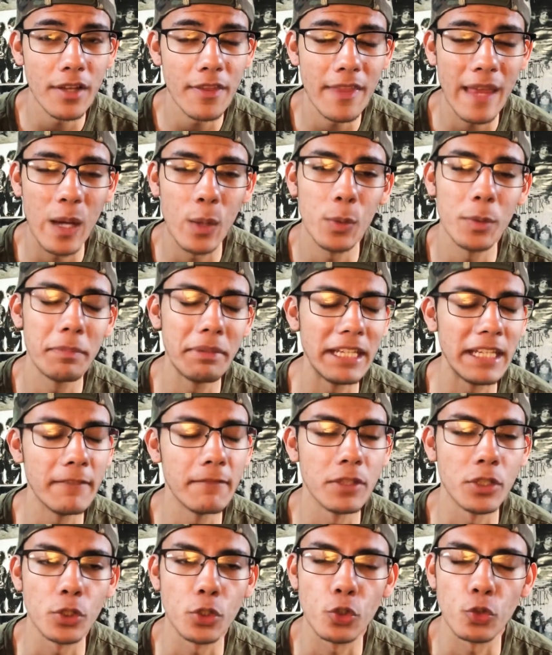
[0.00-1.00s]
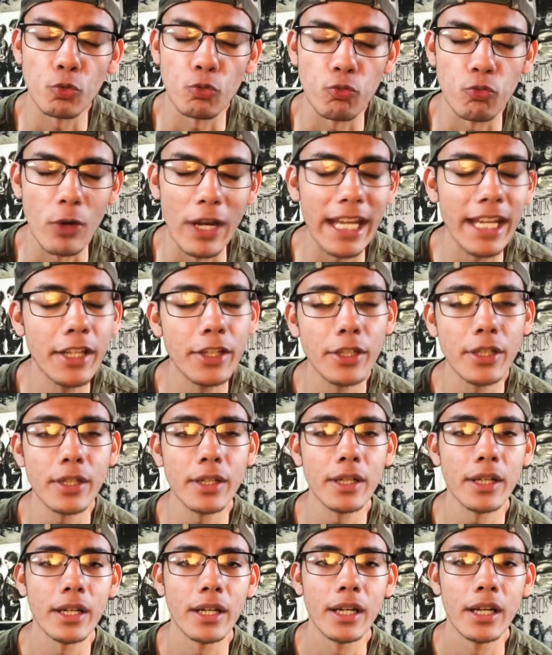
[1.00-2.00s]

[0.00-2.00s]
that would be even greater,